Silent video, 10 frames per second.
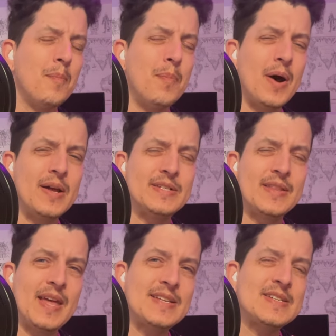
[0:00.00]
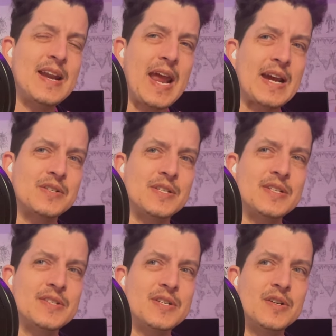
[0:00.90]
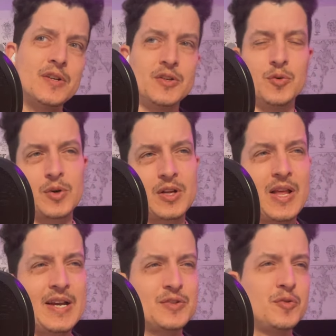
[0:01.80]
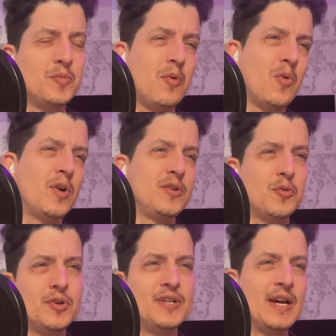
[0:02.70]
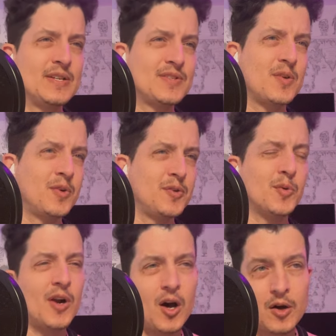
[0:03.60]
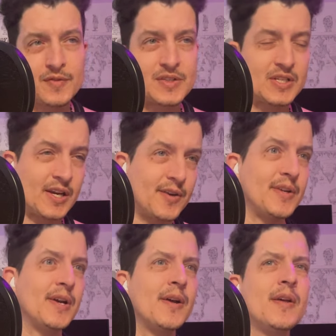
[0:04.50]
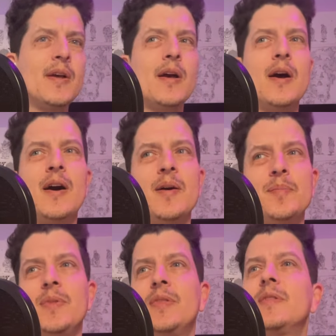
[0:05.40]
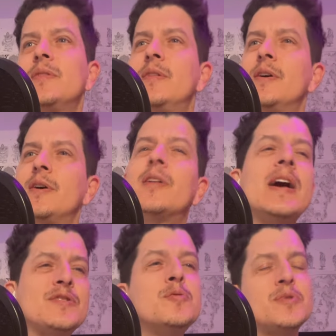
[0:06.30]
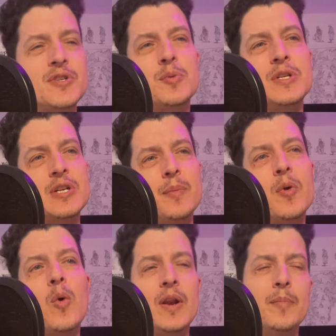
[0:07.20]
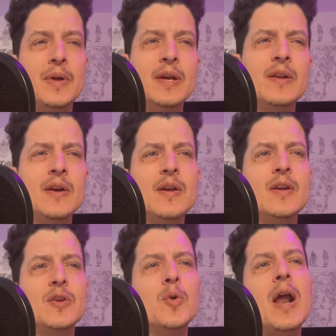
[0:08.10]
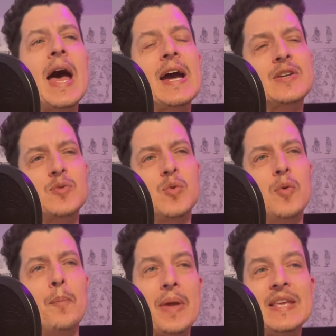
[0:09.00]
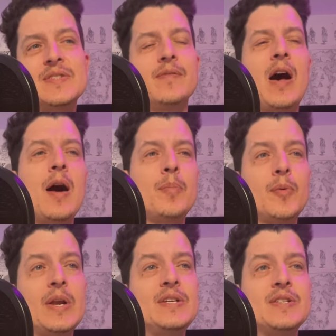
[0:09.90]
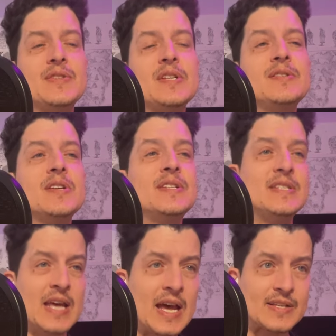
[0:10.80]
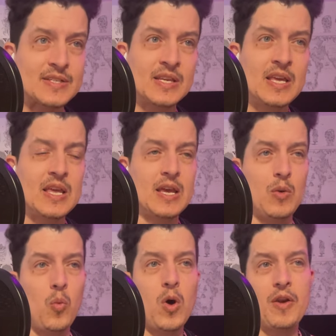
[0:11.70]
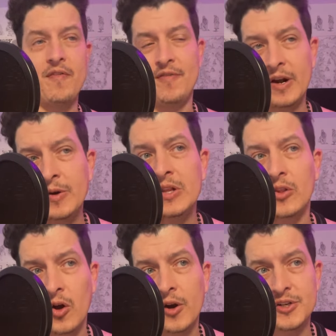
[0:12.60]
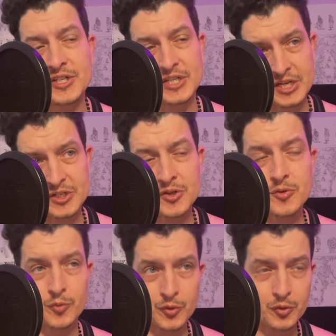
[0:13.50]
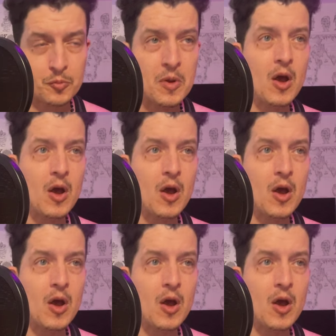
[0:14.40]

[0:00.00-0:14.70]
but that's not actually considered your classroom or your desk or your office area. The classrooms are switched up quite a bit. Your actual base of operations is a desk in one very large teacher's room.